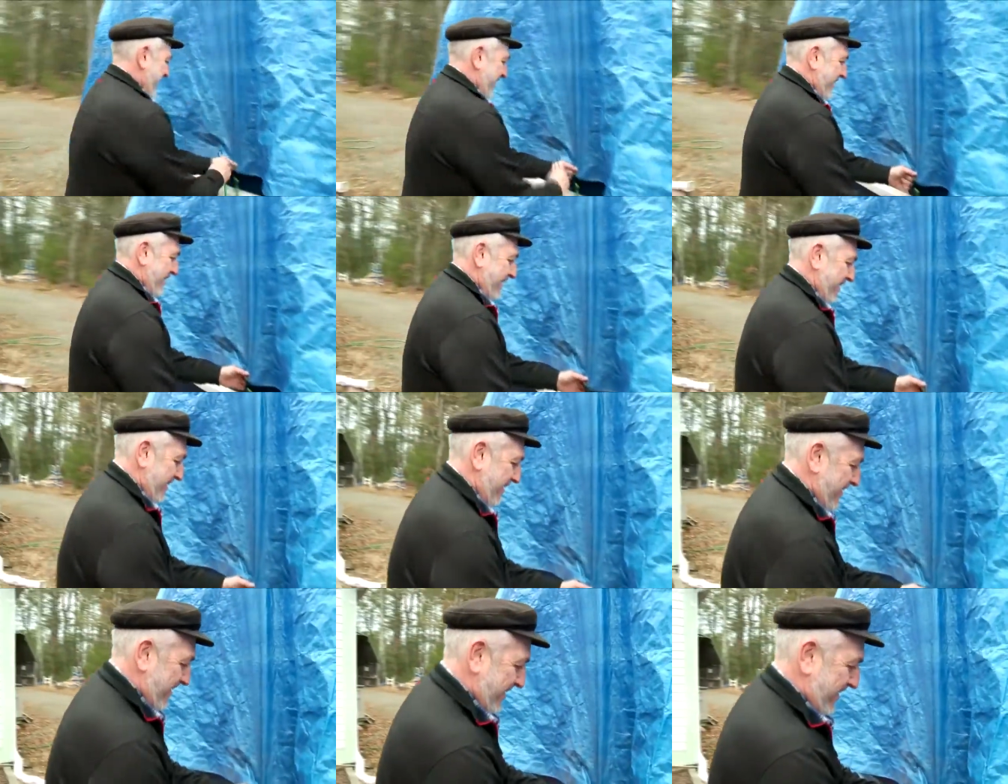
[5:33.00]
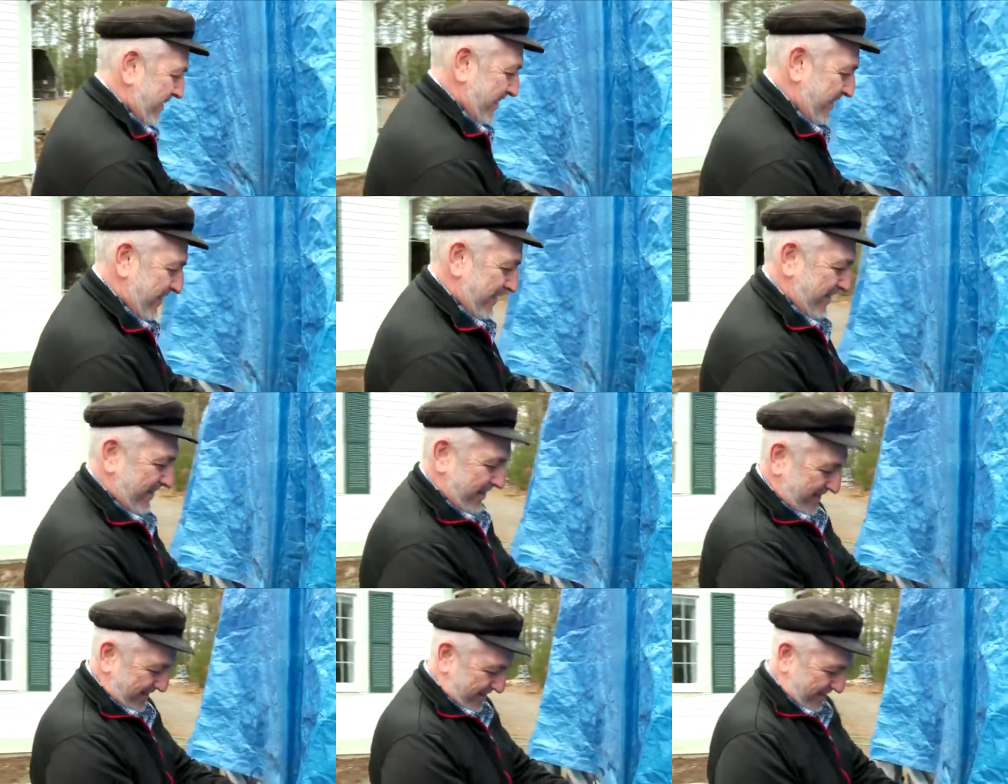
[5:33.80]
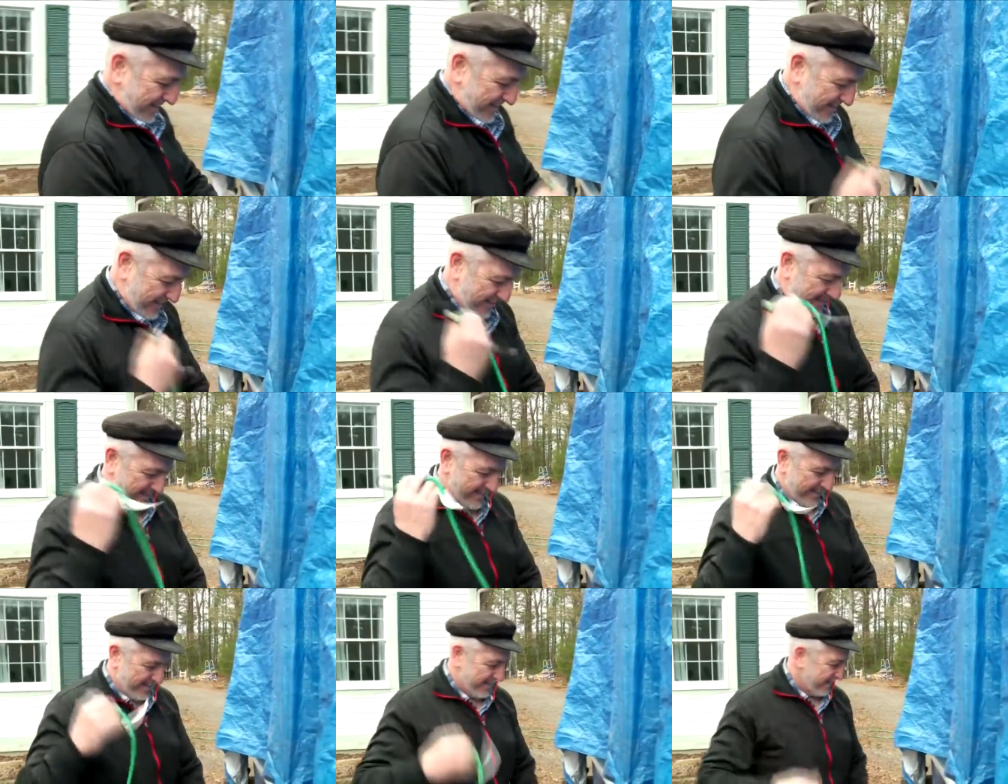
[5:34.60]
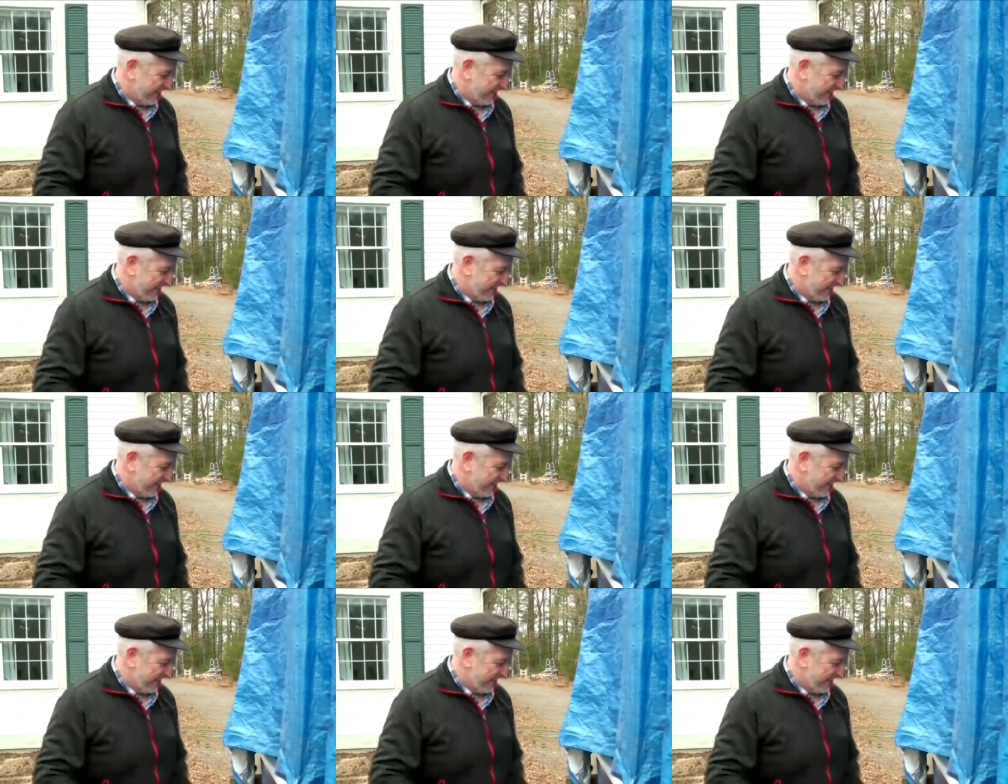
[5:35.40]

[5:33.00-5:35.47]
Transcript: chowder, I'll have a cup of chowder. But